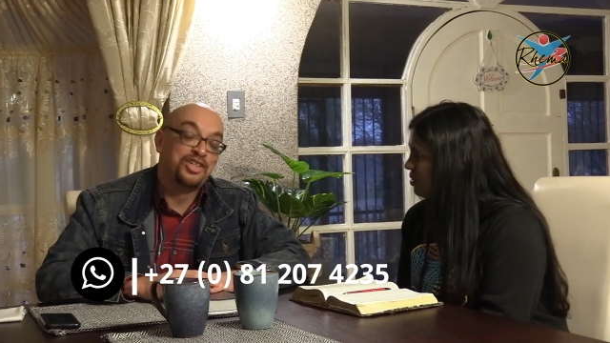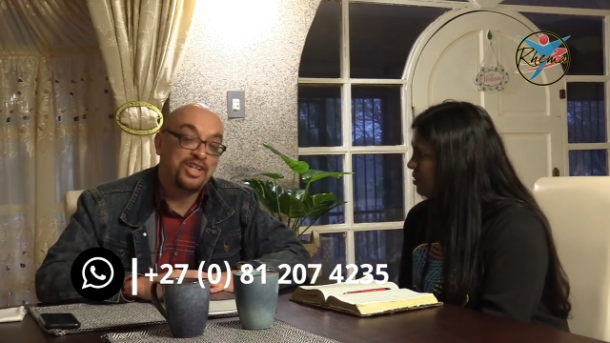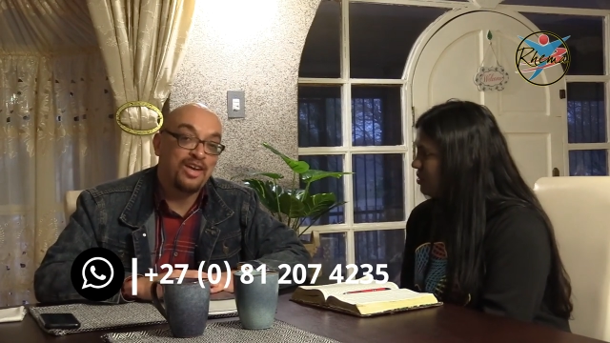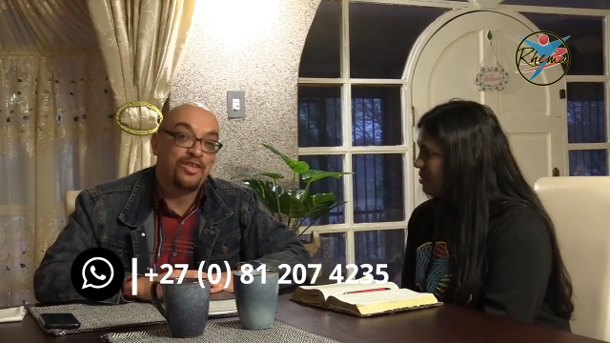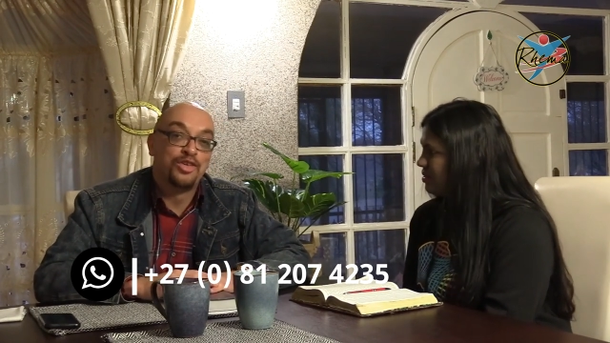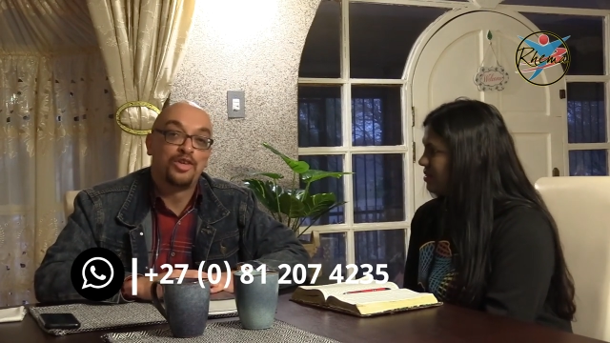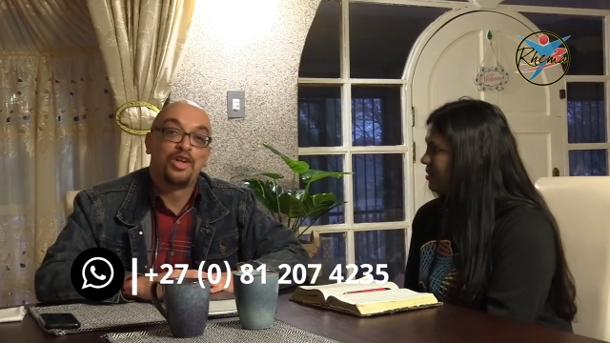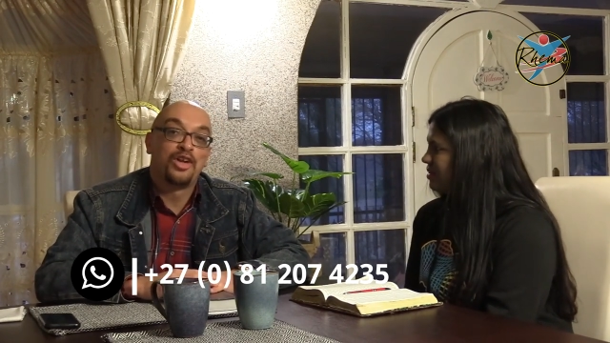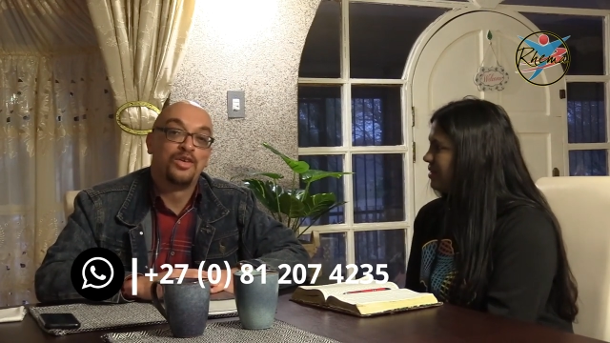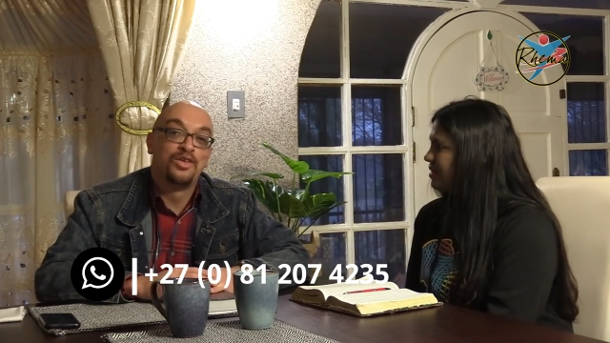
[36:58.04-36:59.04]
Speaker 1: Sharon to
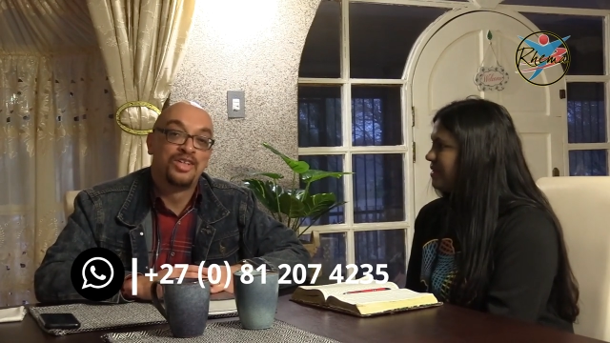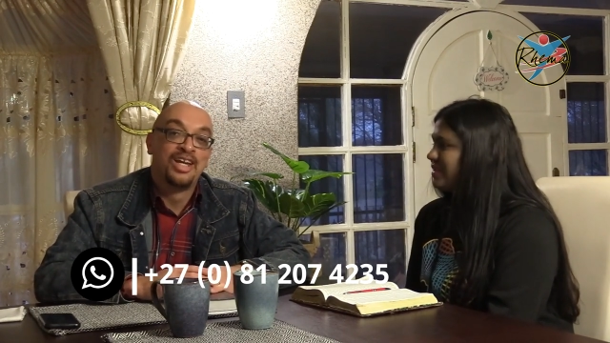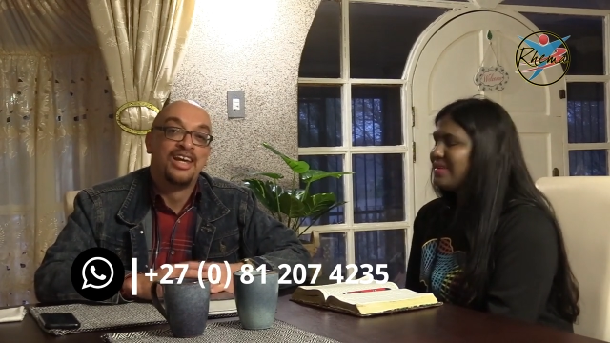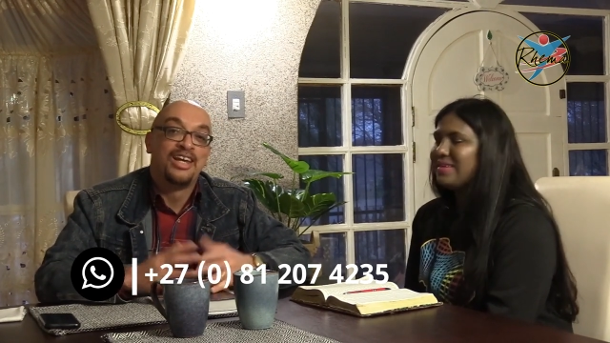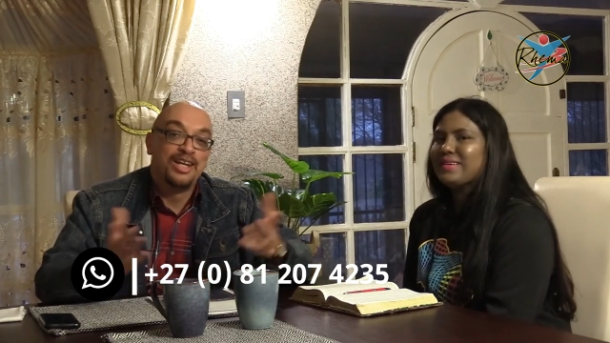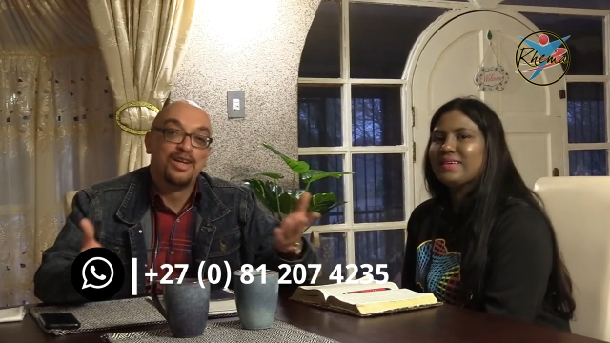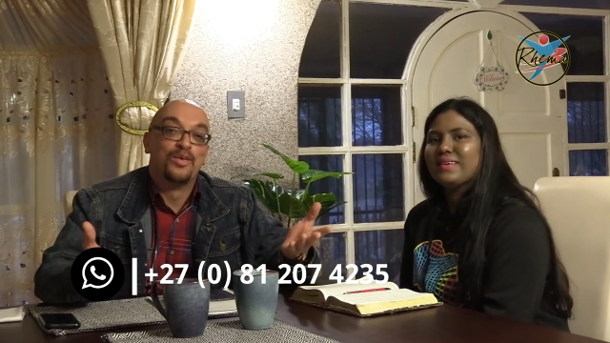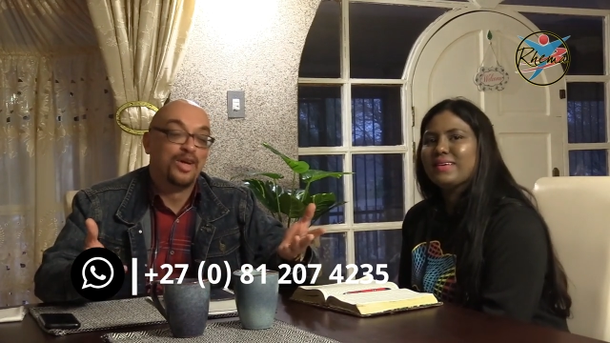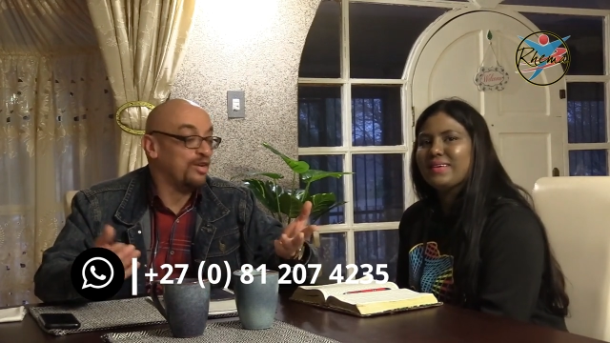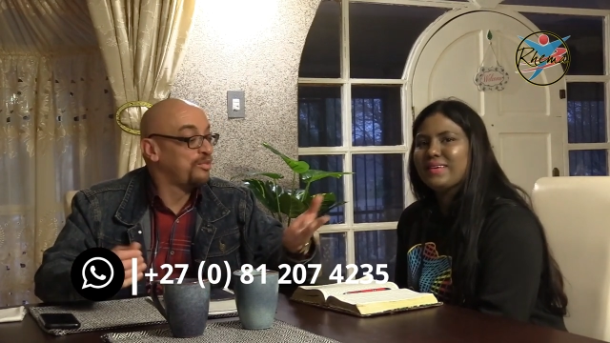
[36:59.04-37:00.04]
close in a
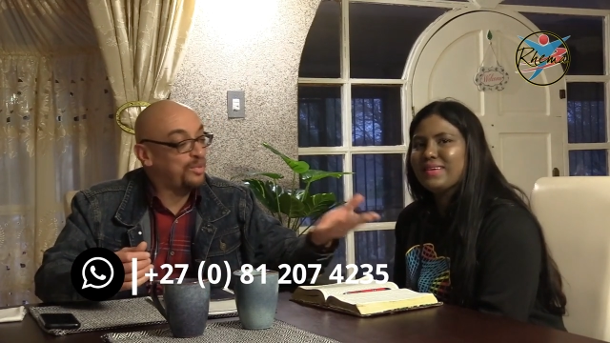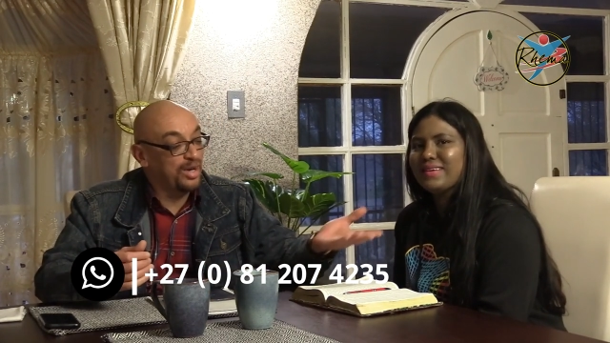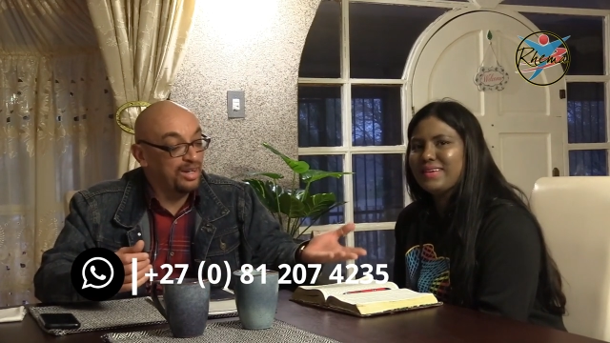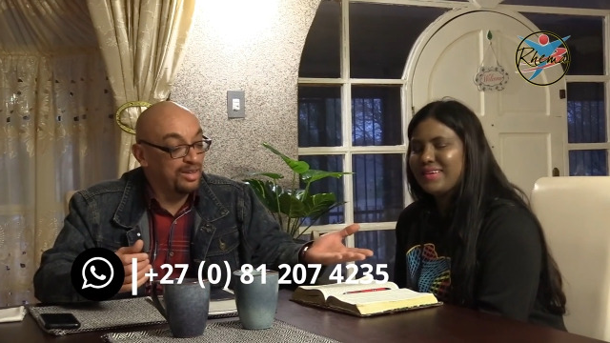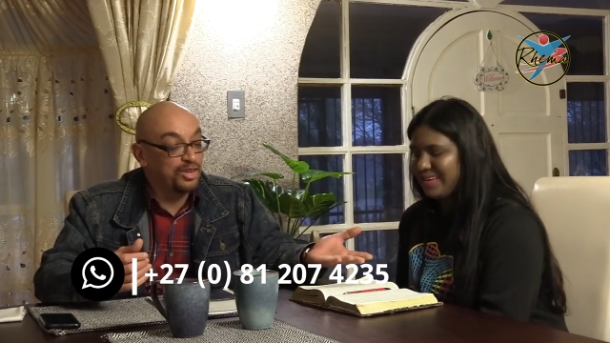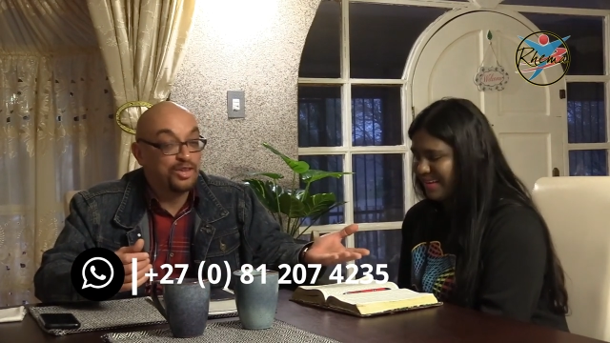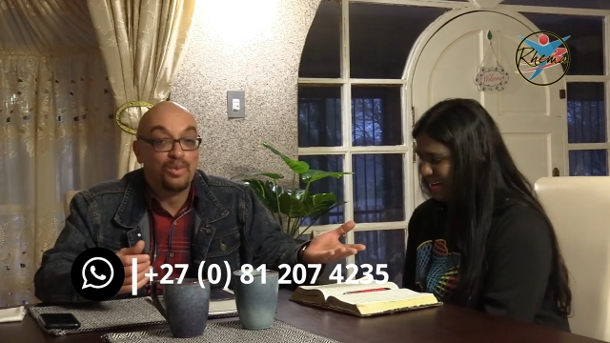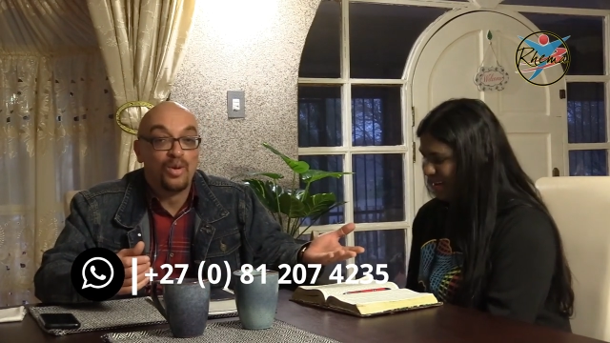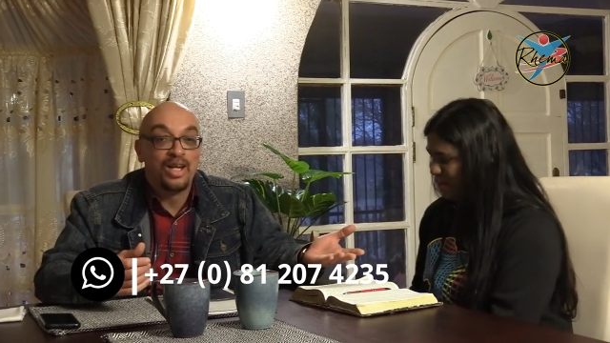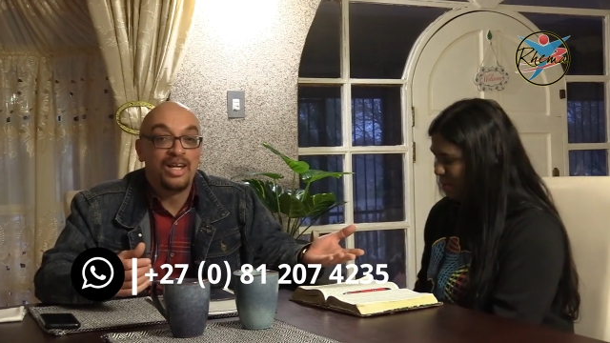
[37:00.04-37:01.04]
word of prayer this
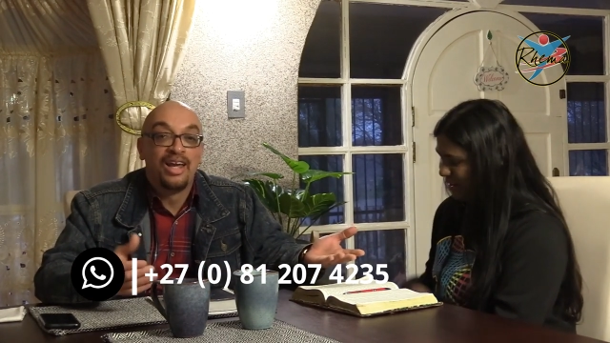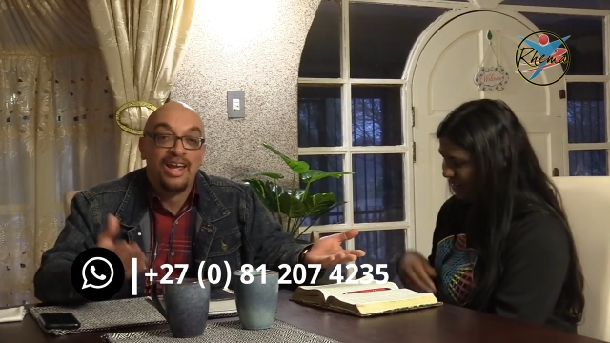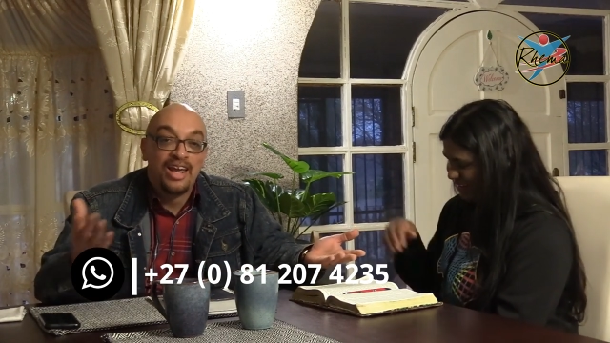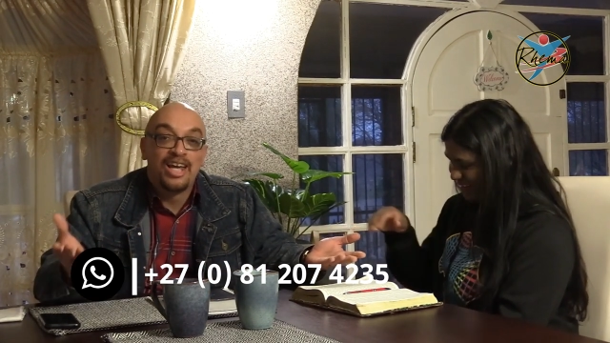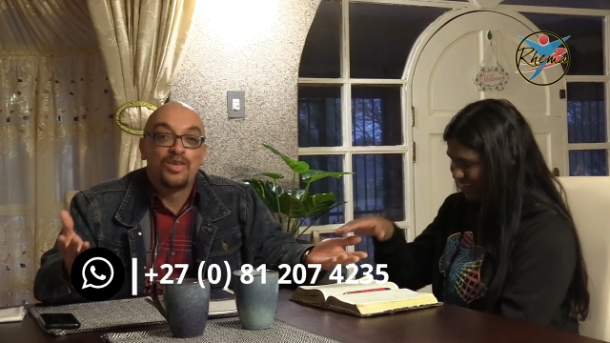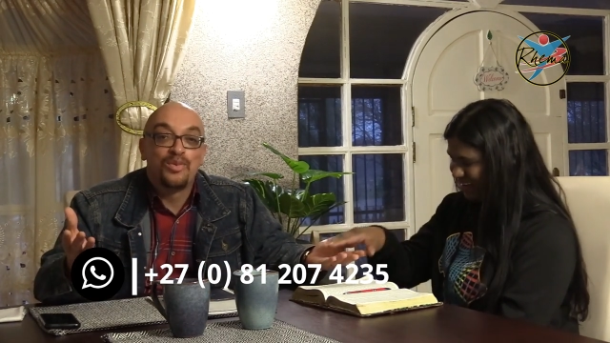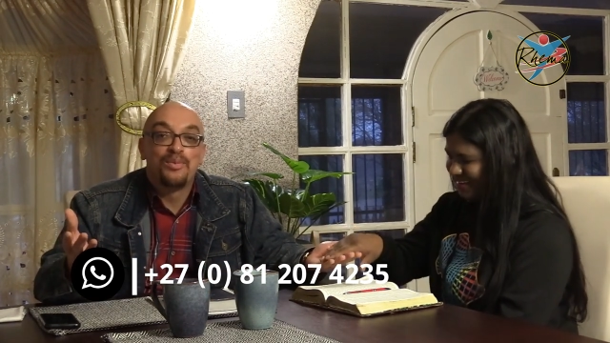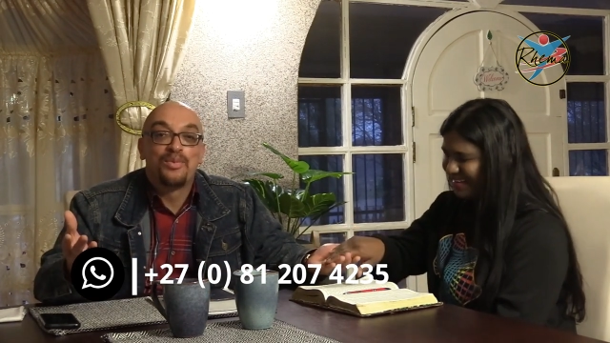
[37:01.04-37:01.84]
morning Amen. as we